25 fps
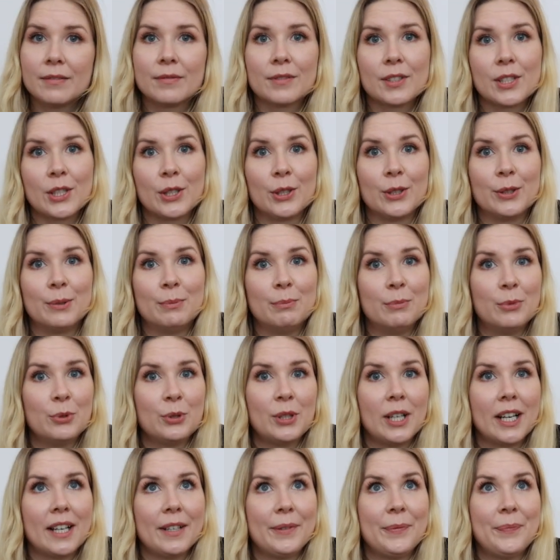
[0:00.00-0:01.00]
so
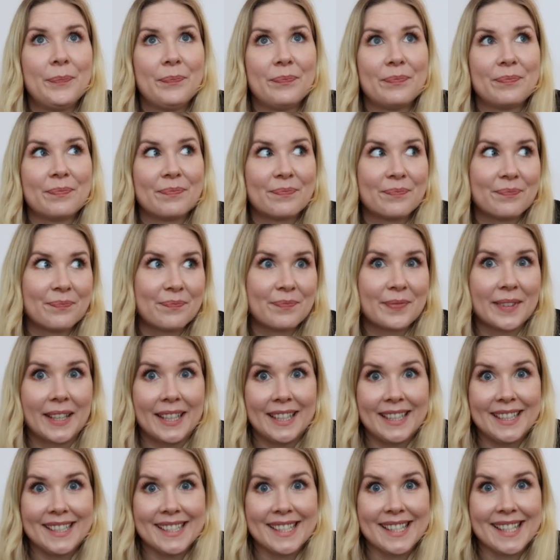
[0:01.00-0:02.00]
muna
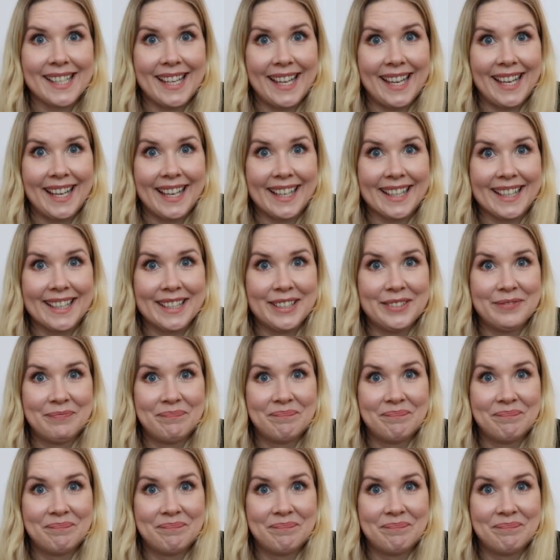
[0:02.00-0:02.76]
is egg.